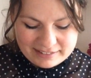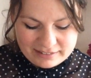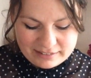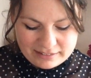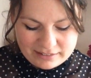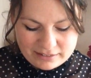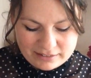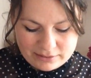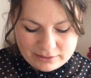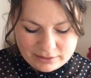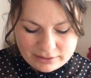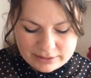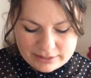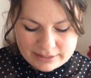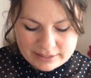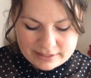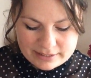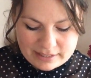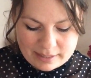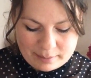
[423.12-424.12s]
Oh,
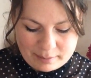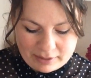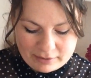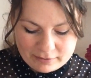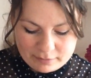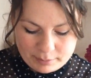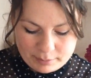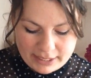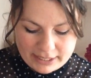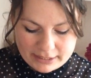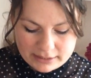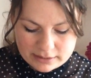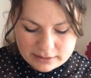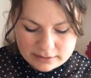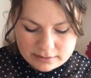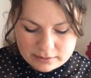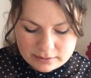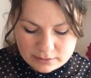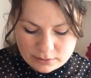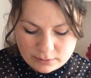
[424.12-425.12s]
goodness, I'm out of
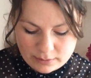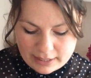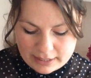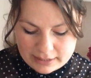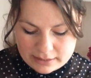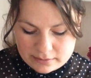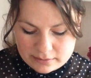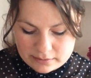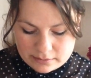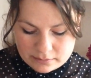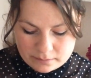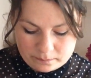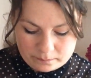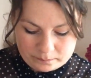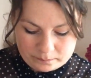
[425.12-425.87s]
practice, you guys.